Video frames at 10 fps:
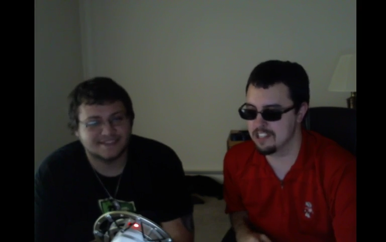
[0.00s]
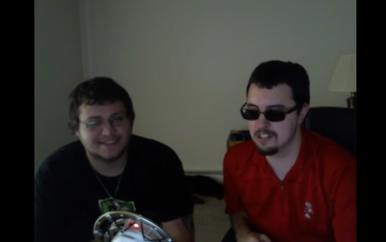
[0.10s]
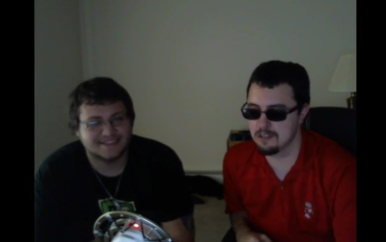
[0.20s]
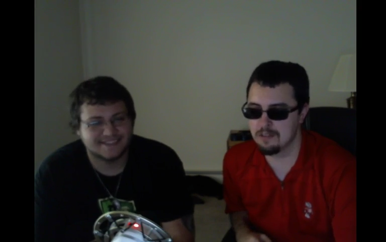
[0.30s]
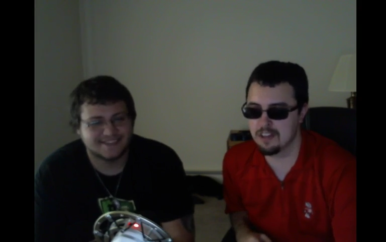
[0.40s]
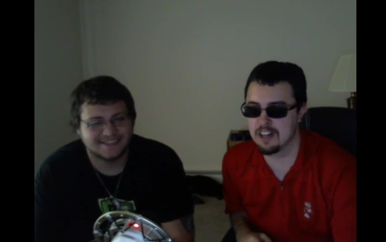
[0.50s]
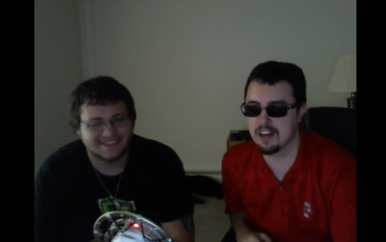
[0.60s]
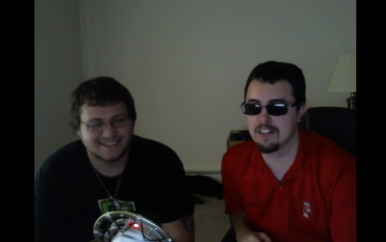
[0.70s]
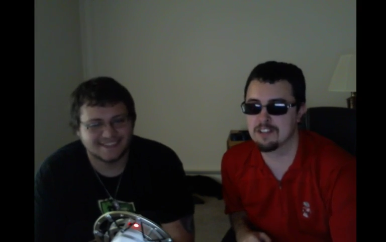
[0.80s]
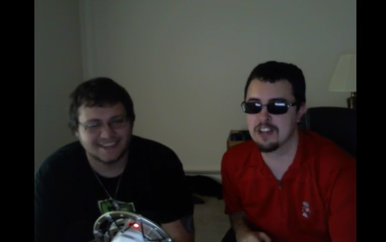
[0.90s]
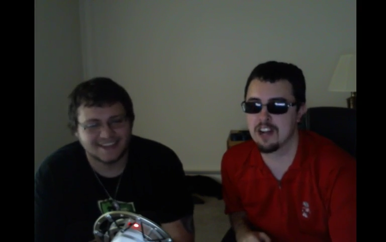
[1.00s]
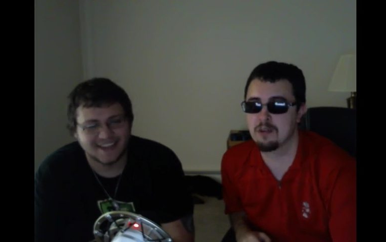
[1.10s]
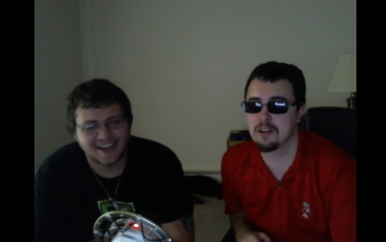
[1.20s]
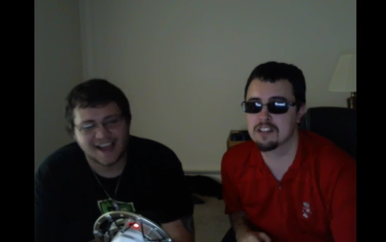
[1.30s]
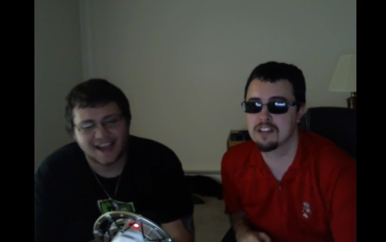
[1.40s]
Speaker 1: you figured out how this channel
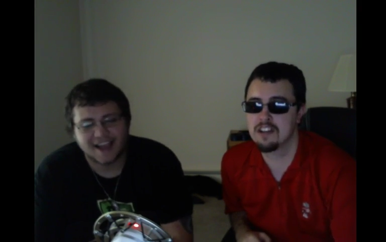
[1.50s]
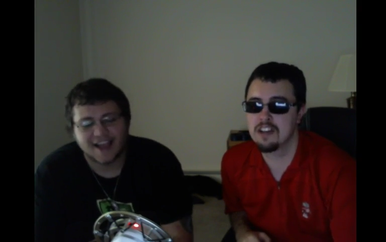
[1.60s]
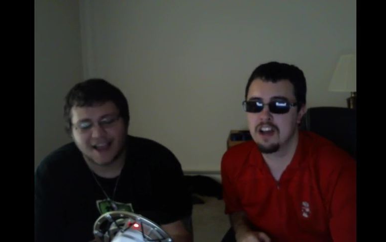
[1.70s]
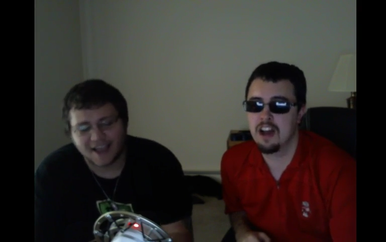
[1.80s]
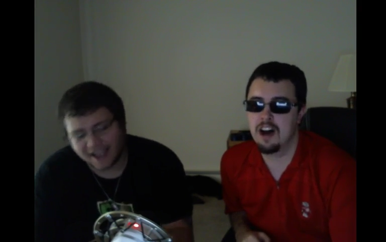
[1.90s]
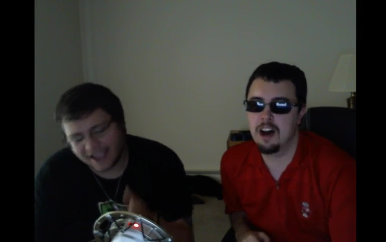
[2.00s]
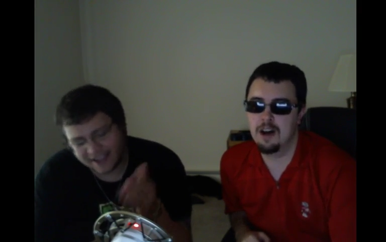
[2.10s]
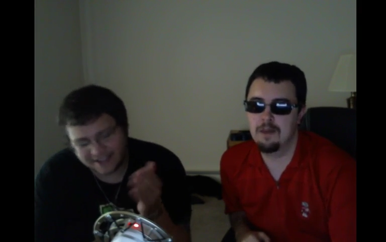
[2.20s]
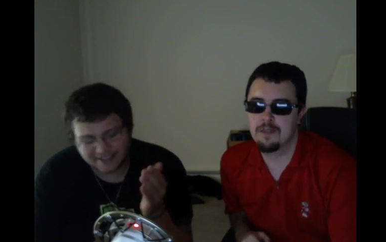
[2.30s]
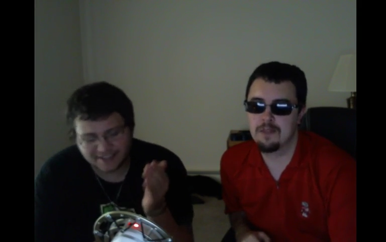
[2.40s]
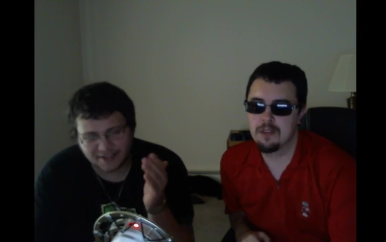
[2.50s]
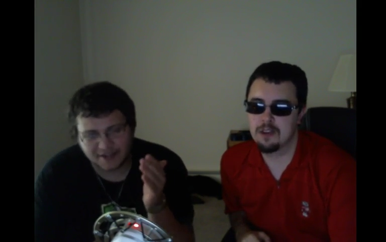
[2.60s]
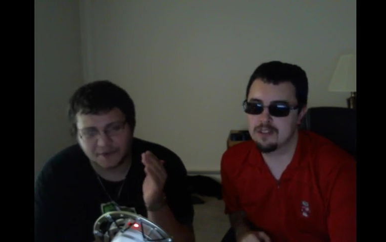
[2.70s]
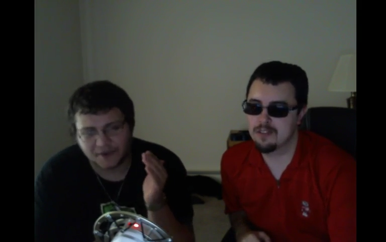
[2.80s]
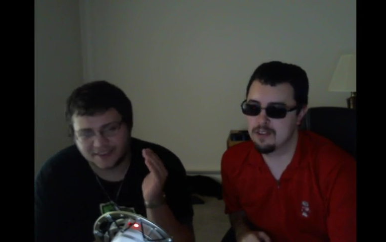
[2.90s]
works. Um, and considering
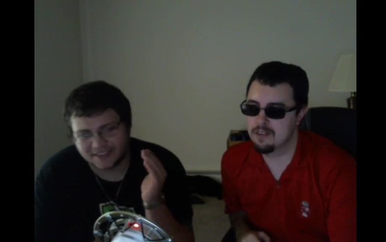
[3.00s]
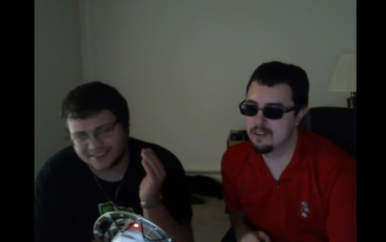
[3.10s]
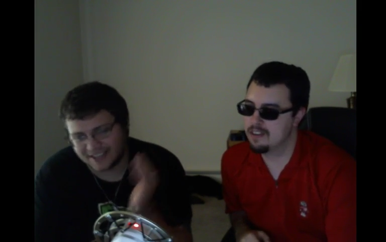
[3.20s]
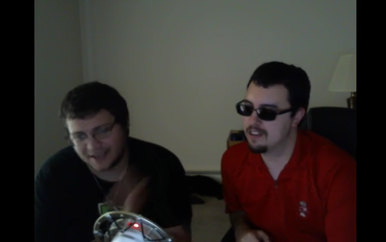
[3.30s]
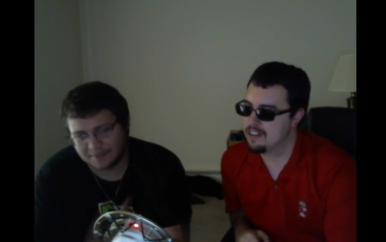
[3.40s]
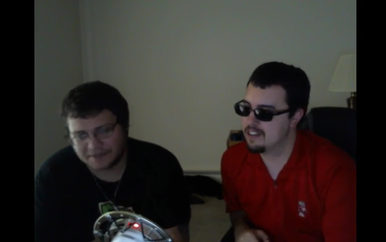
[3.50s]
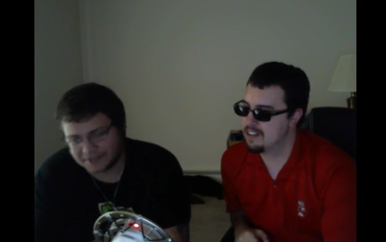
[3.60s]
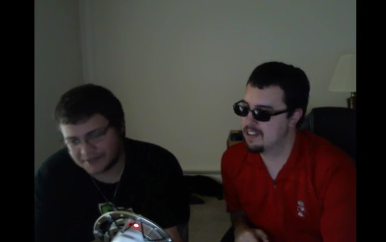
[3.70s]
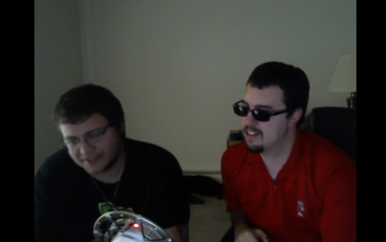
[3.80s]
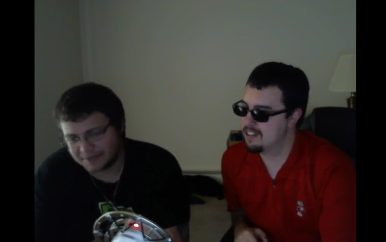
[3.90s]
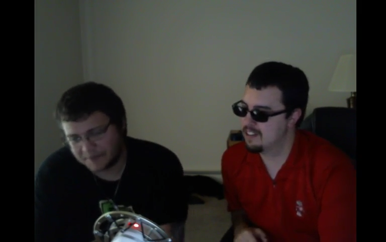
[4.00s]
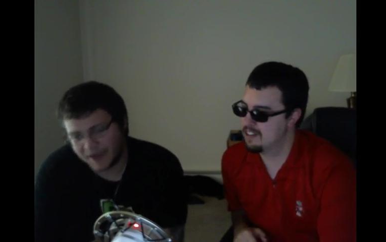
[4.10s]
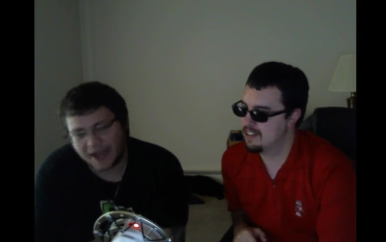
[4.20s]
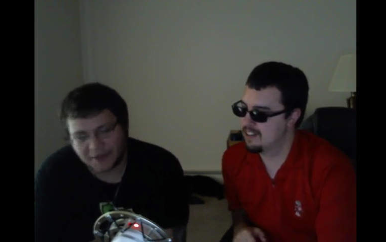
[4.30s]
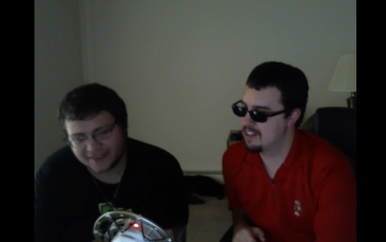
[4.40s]
what you, this
Speaker 2: episode is
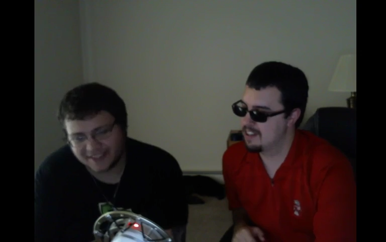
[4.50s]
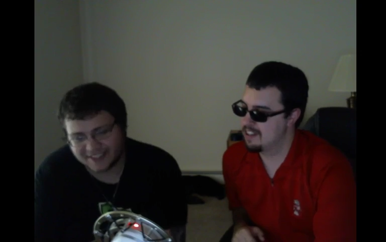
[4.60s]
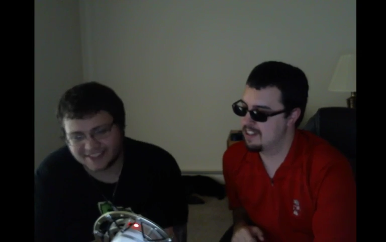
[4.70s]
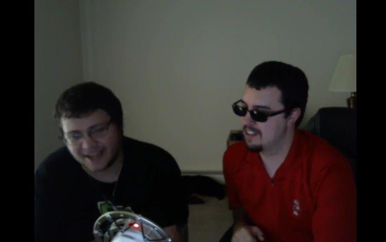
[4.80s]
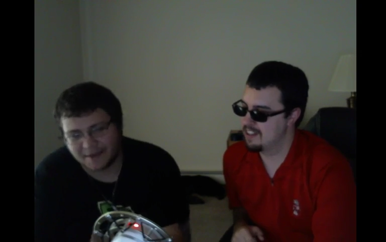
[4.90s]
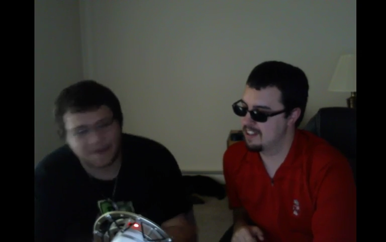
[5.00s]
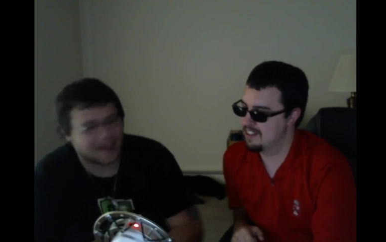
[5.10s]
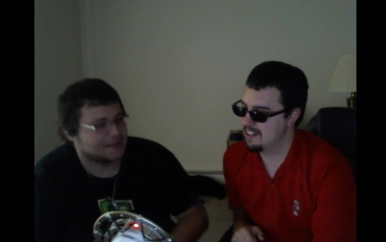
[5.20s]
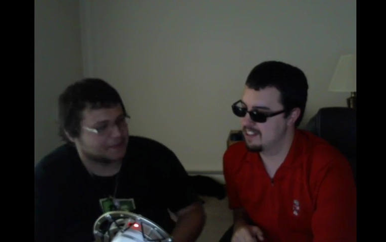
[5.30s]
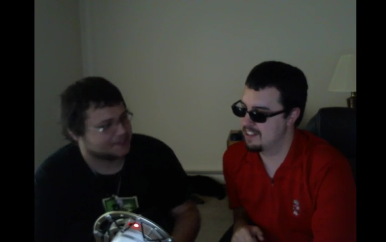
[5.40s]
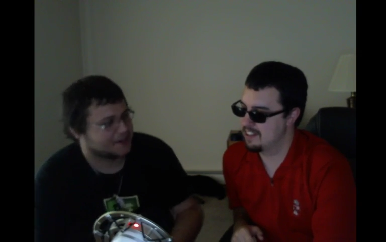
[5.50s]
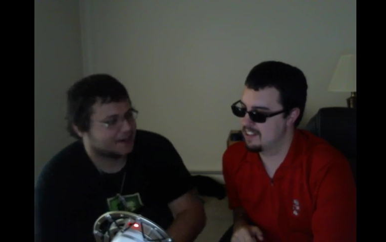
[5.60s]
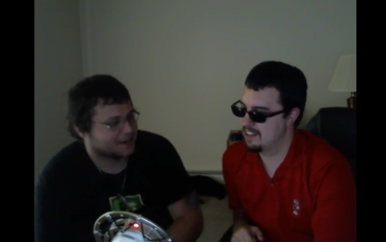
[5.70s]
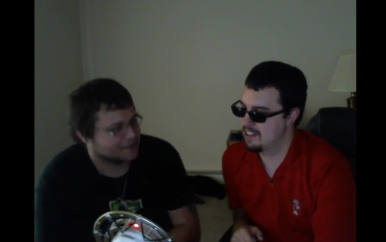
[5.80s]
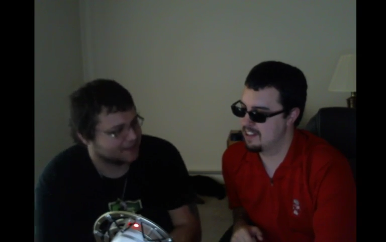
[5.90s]
about, that's kind of bad that we're
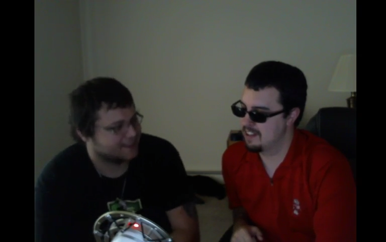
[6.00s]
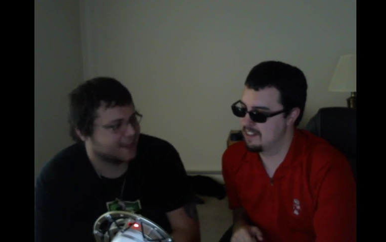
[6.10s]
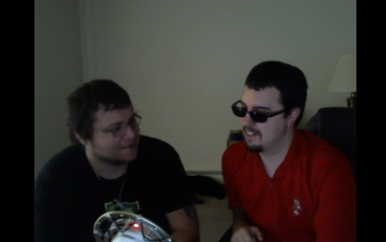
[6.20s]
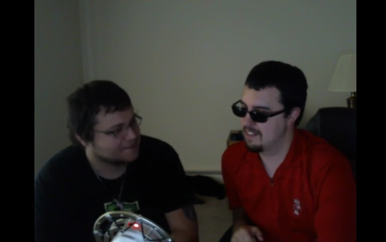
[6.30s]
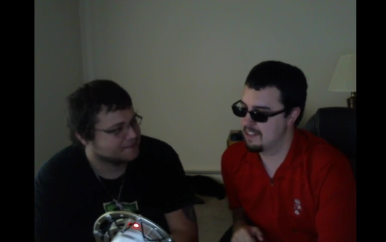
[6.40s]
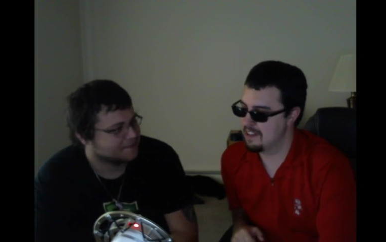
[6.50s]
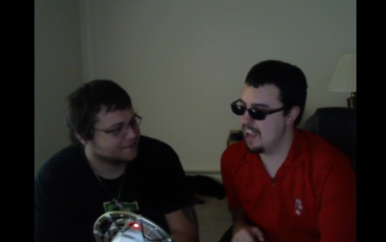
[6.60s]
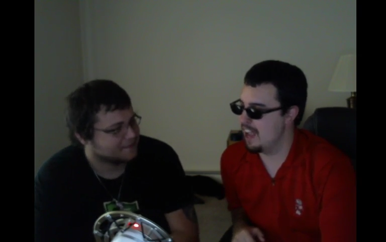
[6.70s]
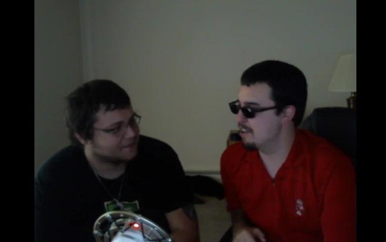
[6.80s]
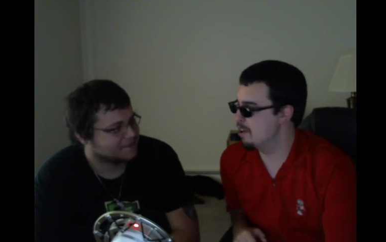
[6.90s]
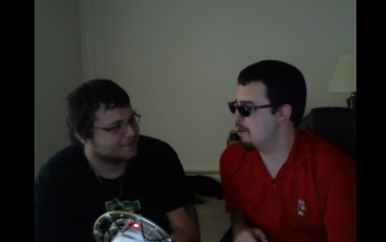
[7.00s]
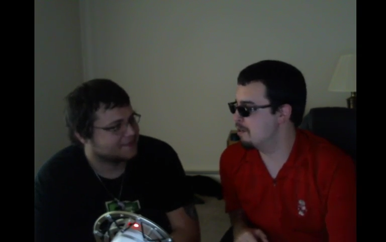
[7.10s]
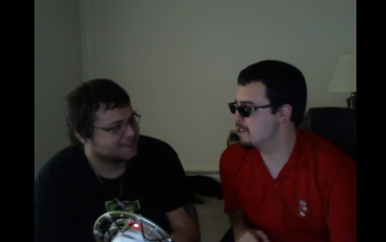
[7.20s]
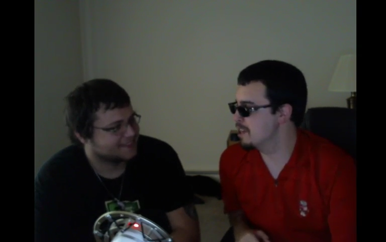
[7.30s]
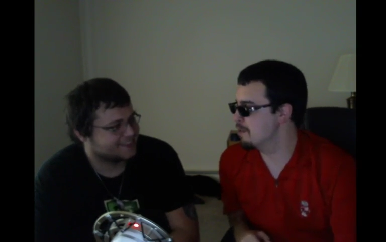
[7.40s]
talking about that.
Speaker 1: Yeah, no,
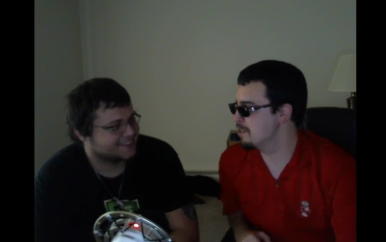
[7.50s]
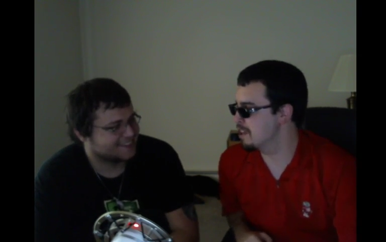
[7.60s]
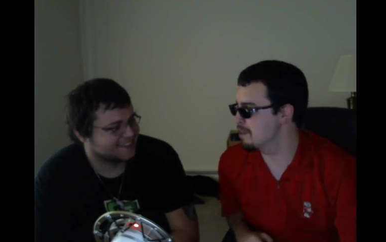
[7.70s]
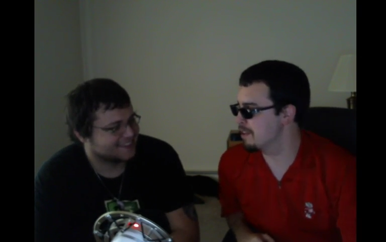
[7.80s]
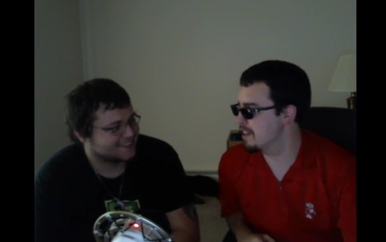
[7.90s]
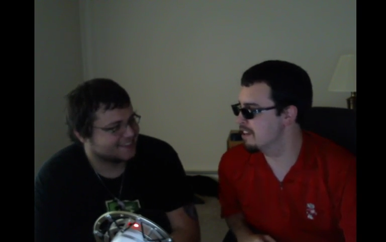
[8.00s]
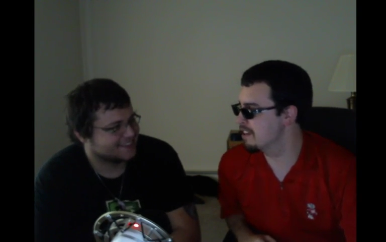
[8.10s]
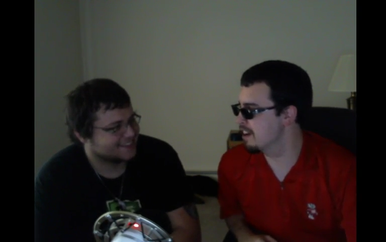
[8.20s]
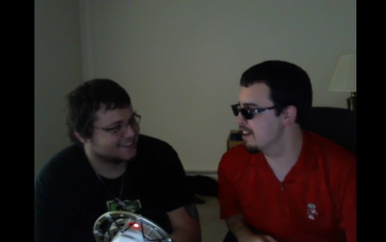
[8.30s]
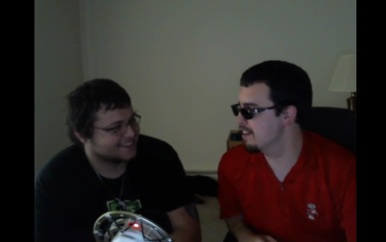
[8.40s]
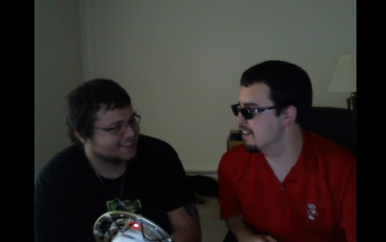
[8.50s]
shit, we're talking about kindergarten.